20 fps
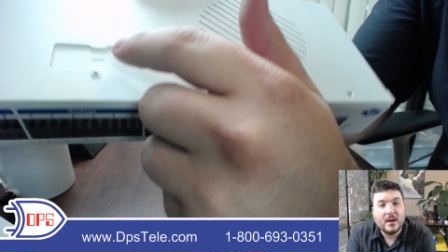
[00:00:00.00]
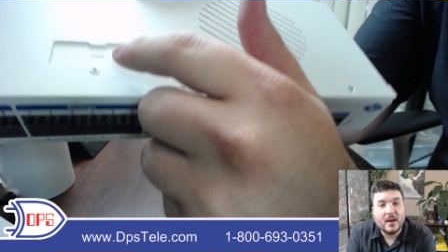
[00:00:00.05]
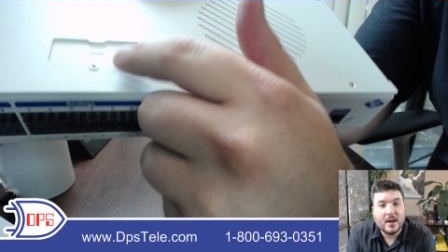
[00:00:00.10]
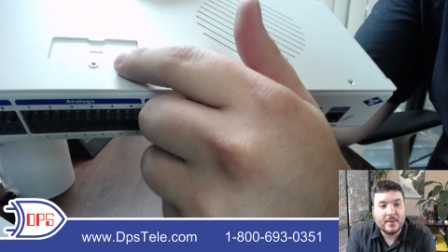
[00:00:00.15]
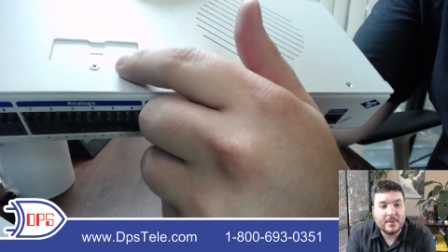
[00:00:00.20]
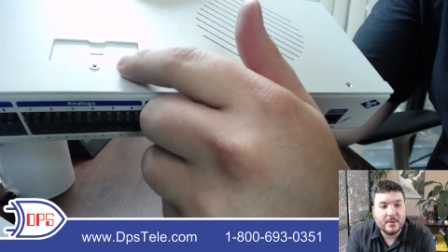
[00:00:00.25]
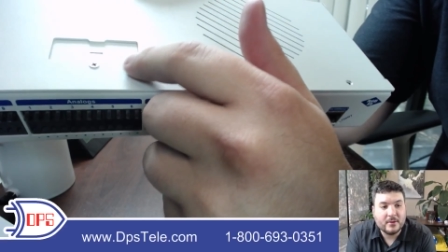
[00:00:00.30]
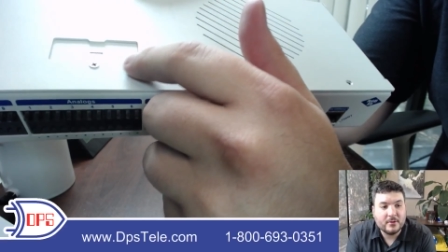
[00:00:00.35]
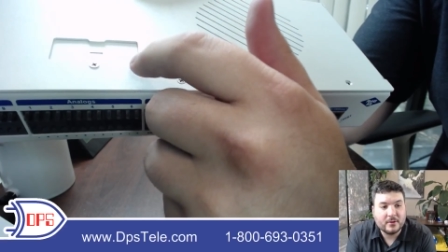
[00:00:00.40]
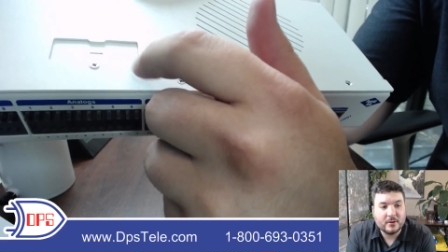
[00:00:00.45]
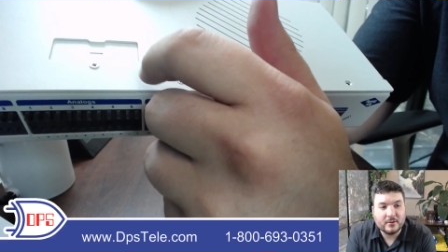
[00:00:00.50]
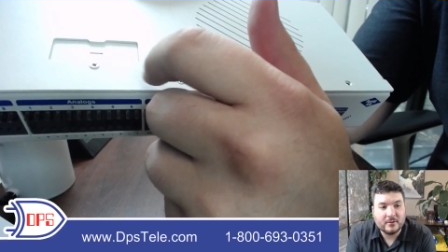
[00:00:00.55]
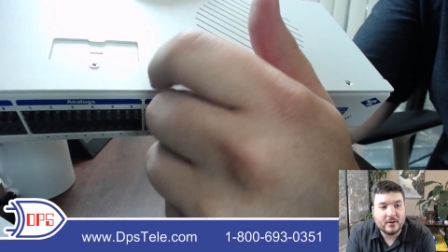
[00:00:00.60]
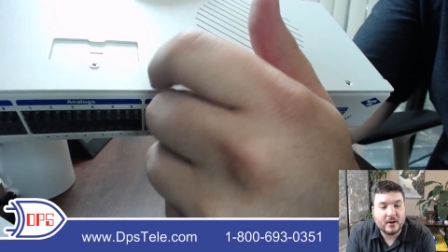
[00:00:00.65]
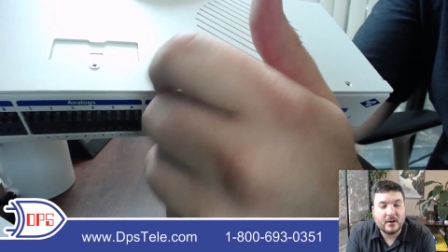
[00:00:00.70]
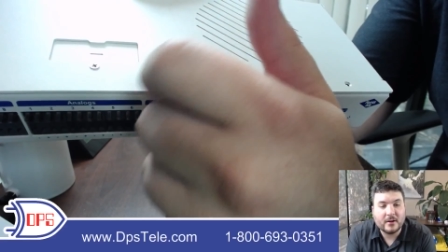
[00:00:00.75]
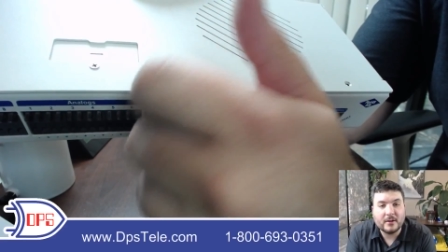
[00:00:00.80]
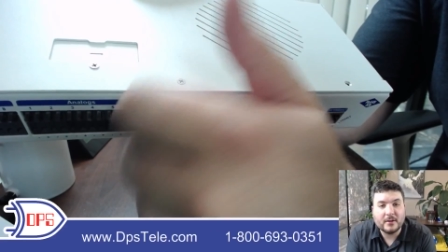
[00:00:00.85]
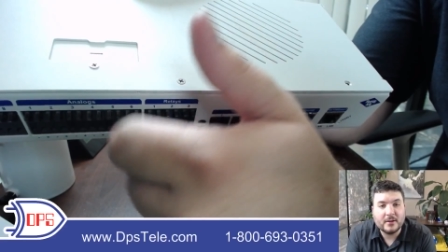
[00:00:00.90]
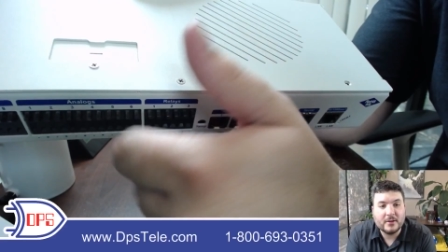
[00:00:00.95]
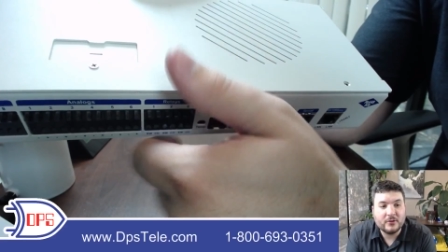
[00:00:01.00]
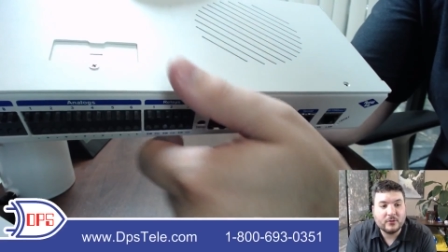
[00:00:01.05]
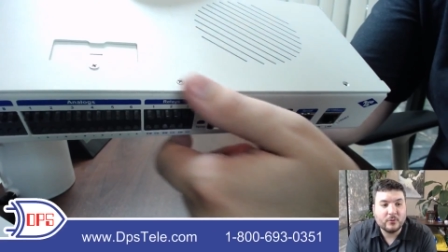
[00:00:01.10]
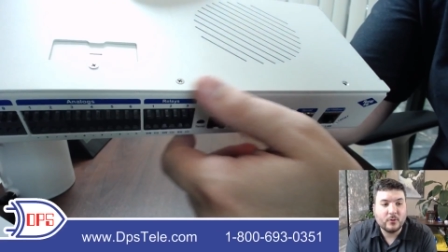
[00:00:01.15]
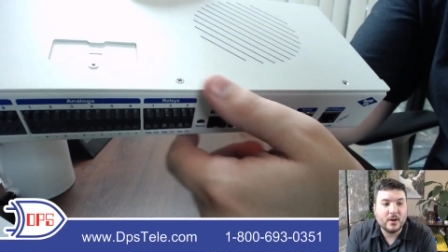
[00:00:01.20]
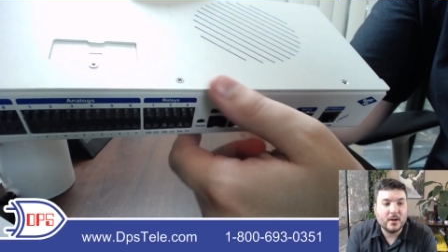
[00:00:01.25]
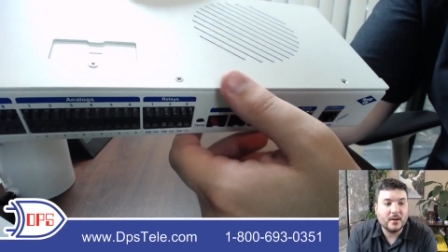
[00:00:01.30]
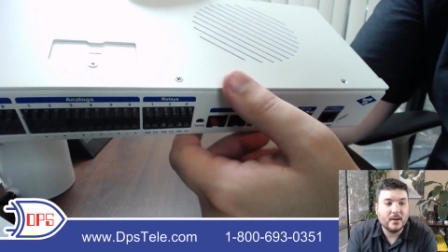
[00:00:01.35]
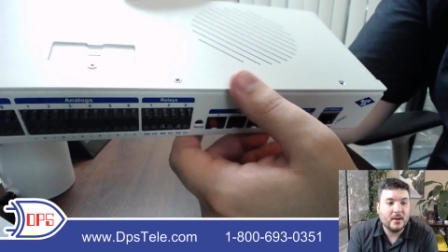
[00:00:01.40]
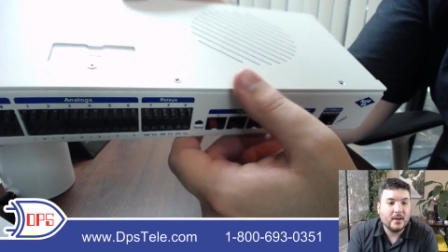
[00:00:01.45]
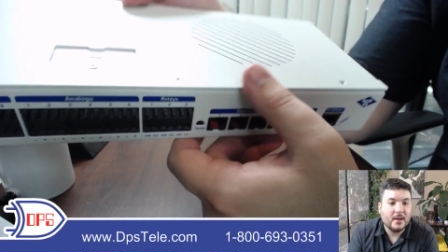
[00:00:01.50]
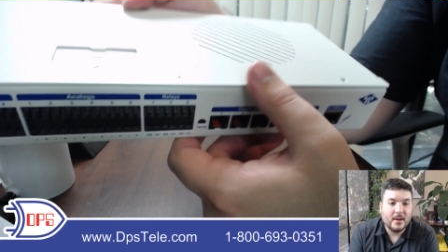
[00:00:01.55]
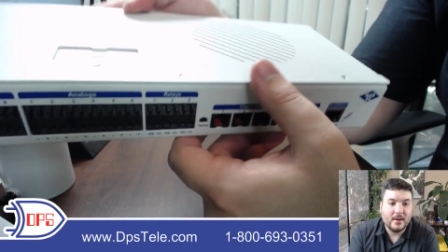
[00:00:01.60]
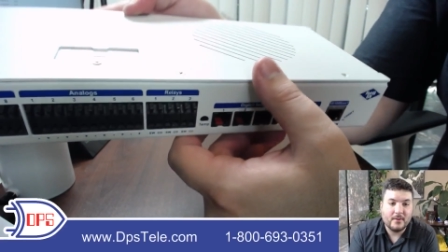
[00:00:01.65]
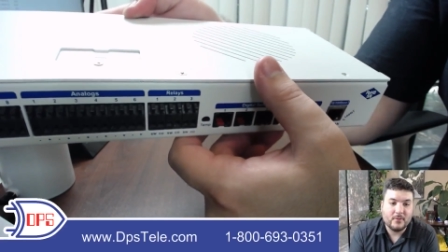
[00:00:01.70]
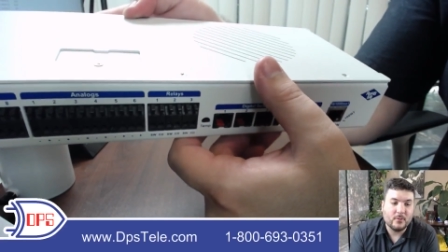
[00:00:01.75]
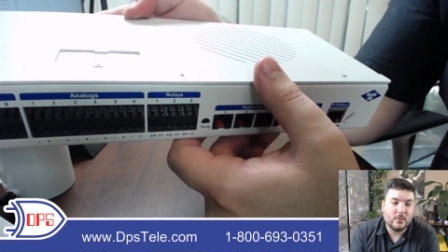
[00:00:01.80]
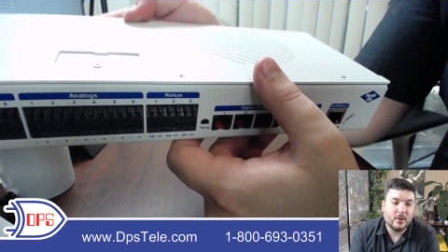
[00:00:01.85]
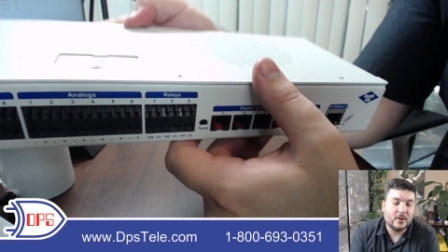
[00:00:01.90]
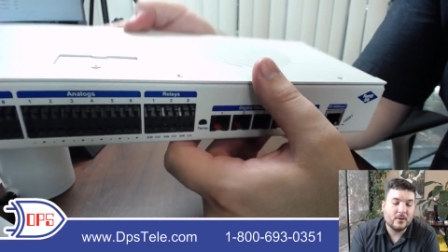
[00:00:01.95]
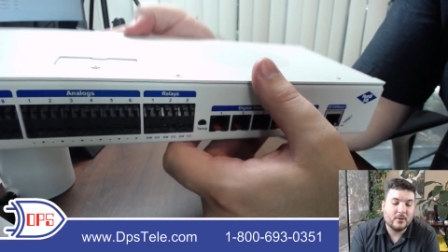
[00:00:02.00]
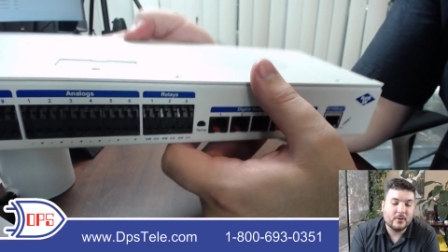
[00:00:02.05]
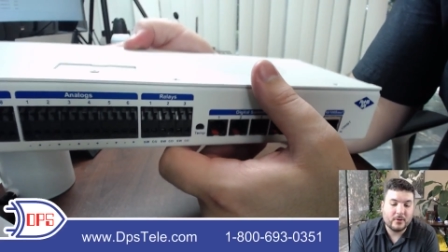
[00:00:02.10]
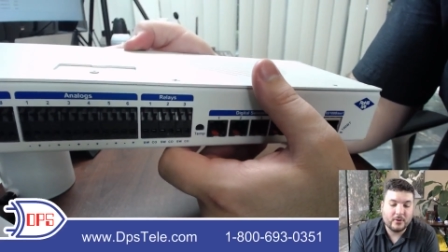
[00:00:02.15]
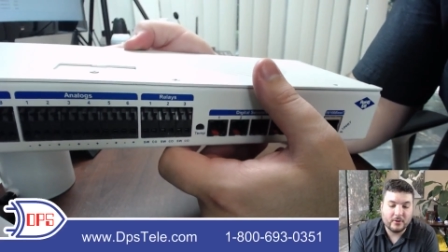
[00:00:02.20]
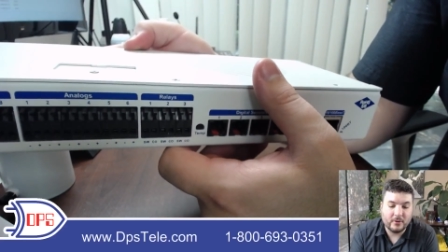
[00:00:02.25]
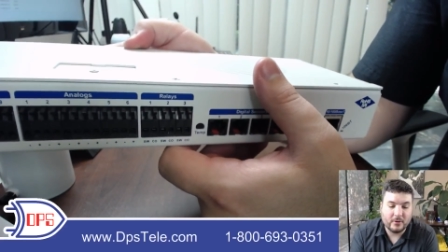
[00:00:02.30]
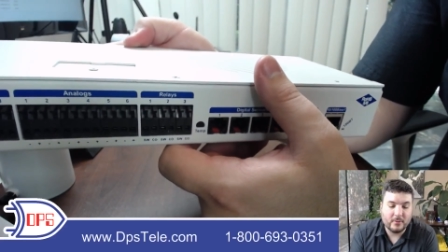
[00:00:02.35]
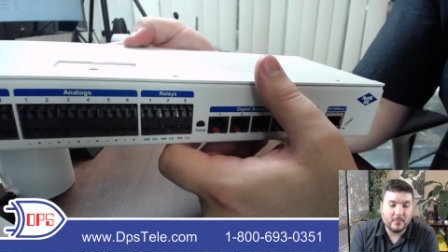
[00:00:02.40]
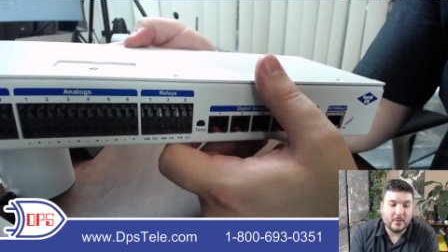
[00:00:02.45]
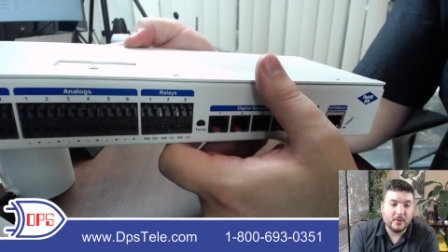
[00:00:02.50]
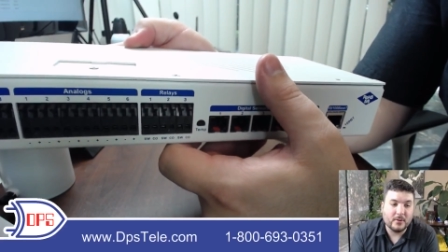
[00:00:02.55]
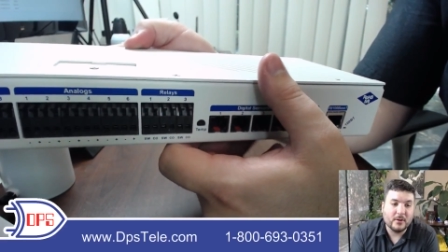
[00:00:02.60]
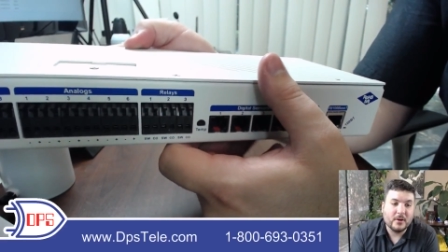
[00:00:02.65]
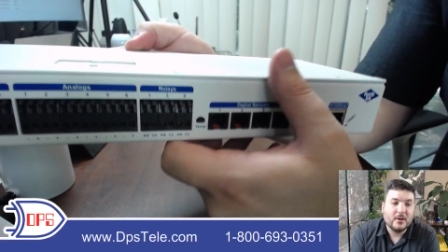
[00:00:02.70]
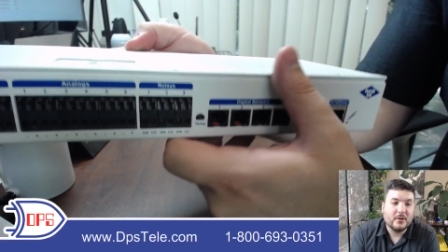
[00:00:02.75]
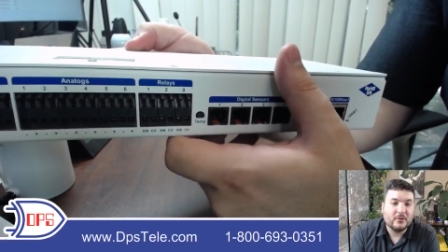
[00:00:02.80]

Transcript: and then you can toggle each one if you want to go to current mode.